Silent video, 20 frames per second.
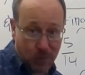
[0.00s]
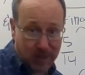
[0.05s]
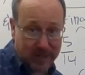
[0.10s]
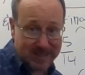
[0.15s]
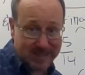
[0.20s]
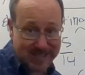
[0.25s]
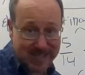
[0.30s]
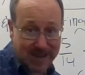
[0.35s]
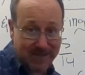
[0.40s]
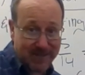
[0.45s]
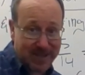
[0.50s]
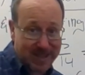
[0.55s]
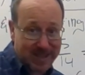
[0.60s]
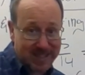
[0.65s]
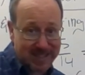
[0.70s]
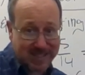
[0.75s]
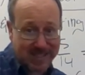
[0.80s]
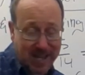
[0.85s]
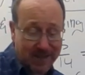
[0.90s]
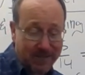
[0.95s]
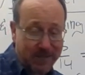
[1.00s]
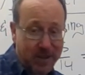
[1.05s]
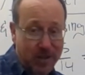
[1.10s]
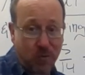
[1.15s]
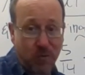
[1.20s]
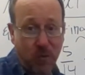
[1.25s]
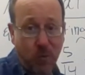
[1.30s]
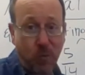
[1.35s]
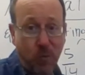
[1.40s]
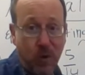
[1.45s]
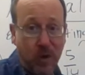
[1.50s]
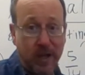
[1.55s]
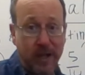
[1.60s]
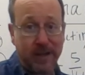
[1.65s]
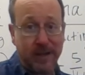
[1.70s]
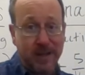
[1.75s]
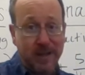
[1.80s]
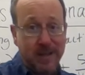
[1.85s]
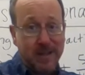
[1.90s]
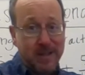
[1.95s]
1/7, 7 over
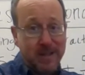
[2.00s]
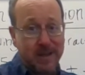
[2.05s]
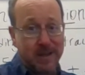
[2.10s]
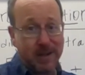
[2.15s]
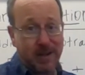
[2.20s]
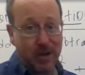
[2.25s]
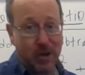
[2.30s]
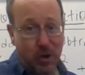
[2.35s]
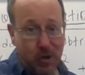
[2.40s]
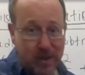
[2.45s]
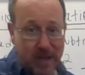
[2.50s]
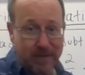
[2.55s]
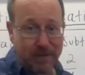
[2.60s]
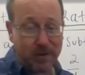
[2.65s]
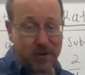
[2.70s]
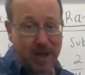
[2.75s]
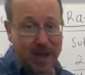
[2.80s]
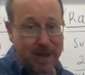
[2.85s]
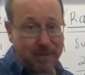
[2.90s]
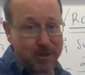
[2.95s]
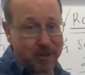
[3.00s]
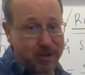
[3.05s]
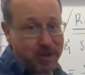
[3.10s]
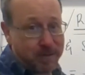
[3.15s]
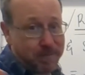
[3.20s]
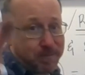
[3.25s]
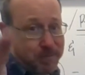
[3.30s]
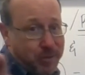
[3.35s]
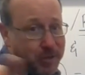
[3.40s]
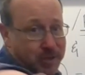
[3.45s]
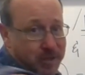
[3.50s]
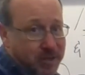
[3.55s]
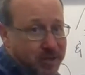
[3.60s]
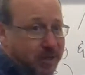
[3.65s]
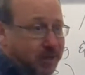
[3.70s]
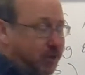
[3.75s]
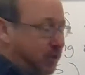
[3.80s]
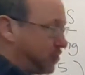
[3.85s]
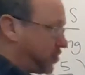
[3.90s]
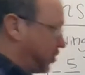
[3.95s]
1. Know that vocabulary, put it
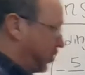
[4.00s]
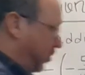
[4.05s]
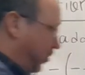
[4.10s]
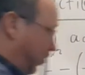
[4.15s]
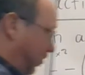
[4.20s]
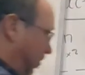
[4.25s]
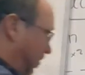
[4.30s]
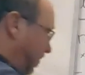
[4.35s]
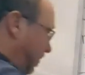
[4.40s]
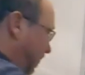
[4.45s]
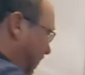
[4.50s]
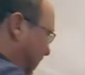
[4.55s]
in your journal.